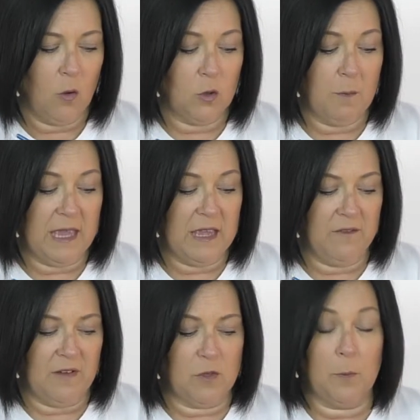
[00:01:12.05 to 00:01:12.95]
or you may
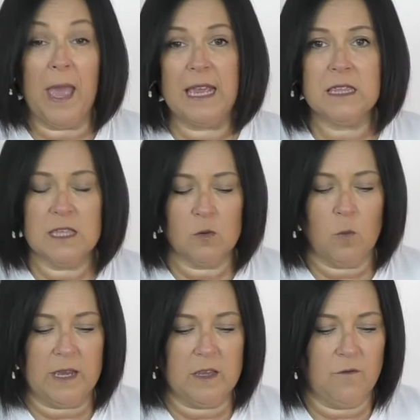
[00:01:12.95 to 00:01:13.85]
even have to paint
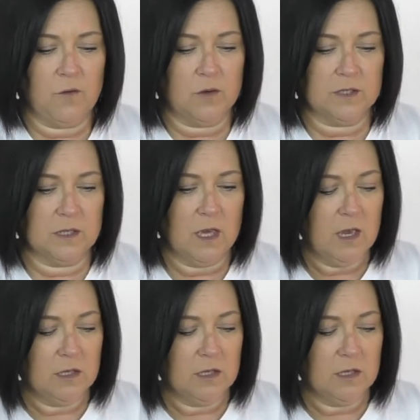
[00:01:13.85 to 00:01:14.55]
it white first.